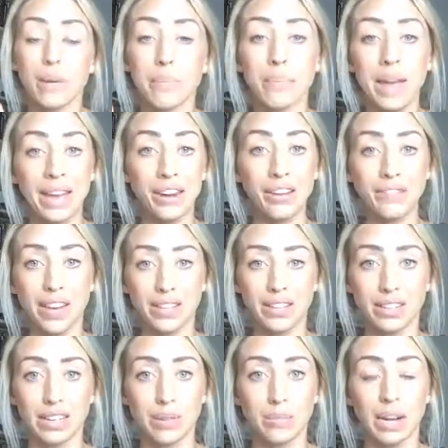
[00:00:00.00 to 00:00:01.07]

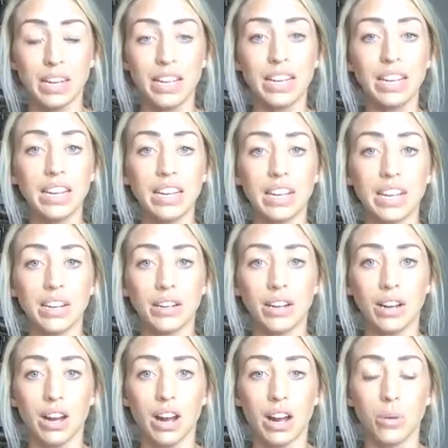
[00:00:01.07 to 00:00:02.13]
manifesting money and
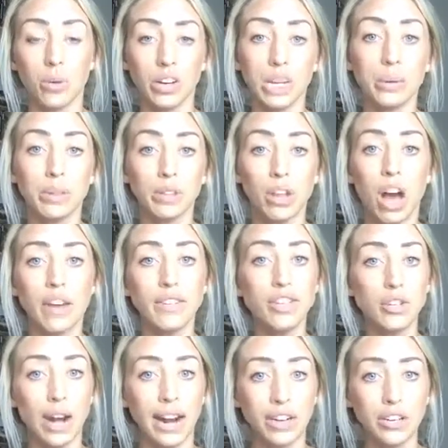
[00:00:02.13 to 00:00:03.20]
working with law of
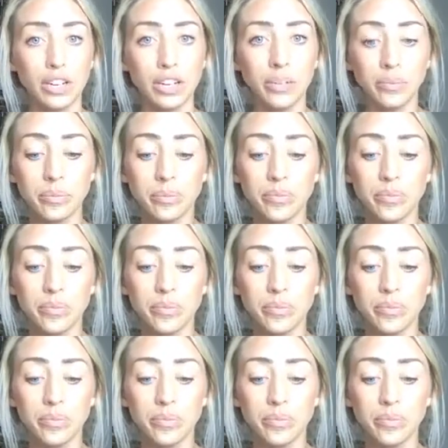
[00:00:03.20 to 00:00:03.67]
attraction.